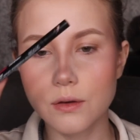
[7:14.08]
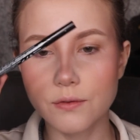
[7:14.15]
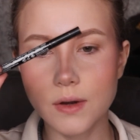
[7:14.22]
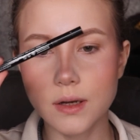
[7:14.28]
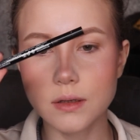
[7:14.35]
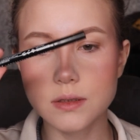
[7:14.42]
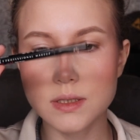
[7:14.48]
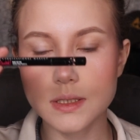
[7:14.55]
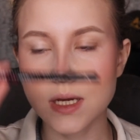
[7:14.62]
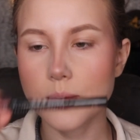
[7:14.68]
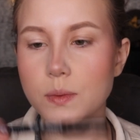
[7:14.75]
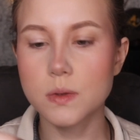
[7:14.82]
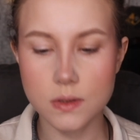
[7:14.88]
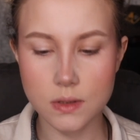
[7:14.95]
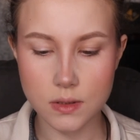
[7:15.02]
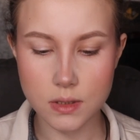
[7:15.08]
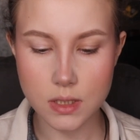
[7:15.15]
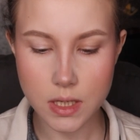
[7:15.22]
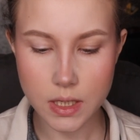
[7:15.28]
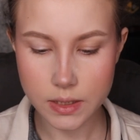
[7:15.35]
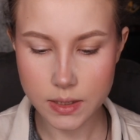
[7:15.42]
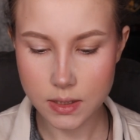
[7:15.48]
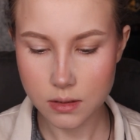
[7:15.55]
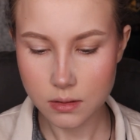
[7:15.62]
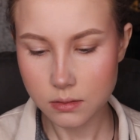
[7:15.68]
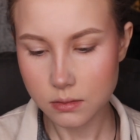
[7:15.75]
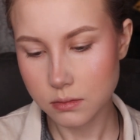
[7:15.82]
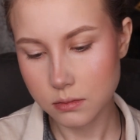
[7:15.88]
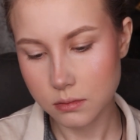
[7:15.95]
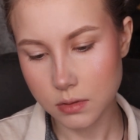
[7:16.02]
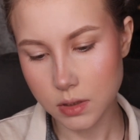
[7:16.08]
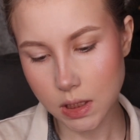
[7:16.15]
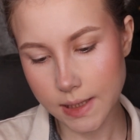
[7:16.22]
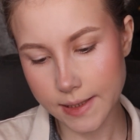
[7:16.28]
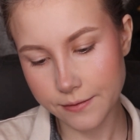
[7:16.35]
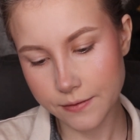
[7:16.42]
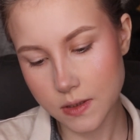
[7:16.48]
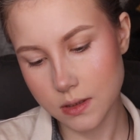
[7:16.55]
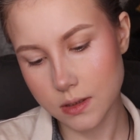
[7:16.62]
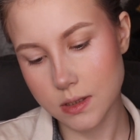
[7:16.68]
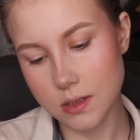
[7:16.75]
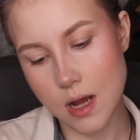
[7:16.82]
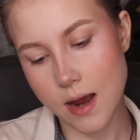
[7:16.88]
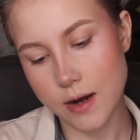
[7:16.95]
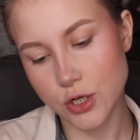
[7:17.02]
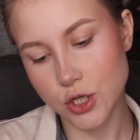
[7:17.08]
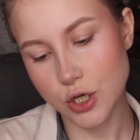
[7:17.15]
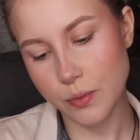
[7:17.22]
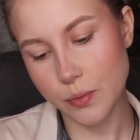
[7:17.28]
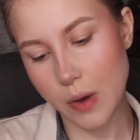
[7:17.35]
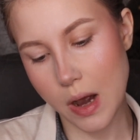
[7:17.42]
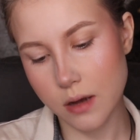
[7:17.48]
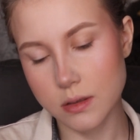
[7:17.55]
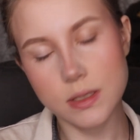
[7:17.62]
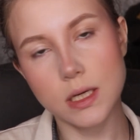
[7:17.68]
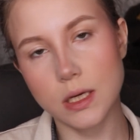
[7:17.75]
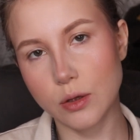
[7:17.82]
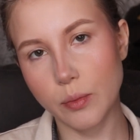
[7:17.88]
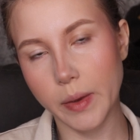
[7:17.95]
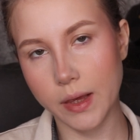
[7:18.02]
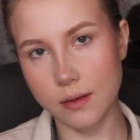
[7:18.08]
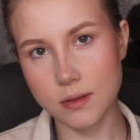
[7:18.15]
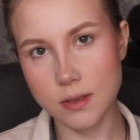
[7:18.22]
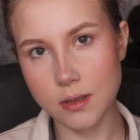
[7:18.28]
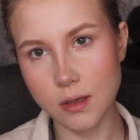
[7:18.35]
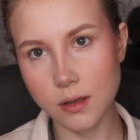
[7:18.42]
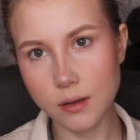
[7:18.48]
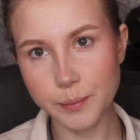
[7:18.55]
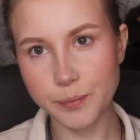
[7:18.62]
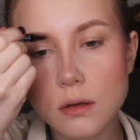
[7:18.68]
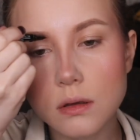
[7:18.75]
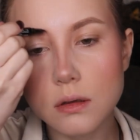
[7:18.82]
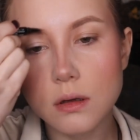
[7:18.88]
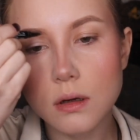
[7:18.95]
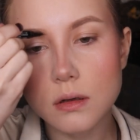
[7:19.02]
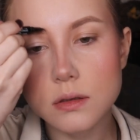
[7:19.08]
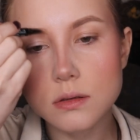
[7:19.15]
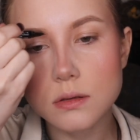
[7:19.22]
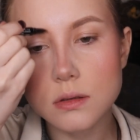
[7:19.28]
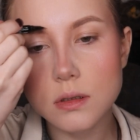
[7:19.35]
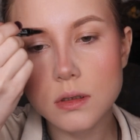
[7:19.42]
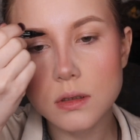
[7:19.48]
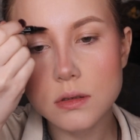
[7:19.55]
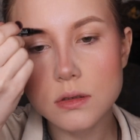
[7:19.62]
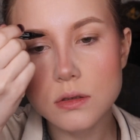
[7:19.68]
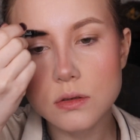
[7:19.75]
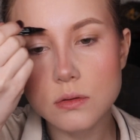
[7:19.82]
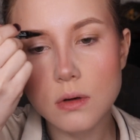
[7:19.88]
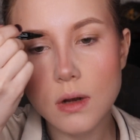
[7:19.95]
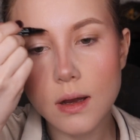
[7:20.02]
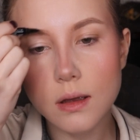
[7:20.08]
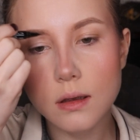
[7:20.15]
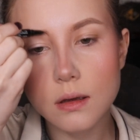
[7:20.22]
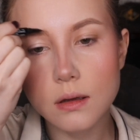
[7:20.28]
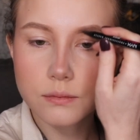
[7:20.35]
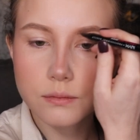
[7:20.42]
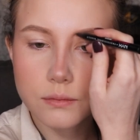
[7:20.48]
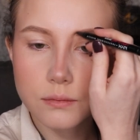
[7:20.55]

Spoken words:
Final step is this NYX Lift and Snatch Brow Tint Pencil. And guys, it is dry.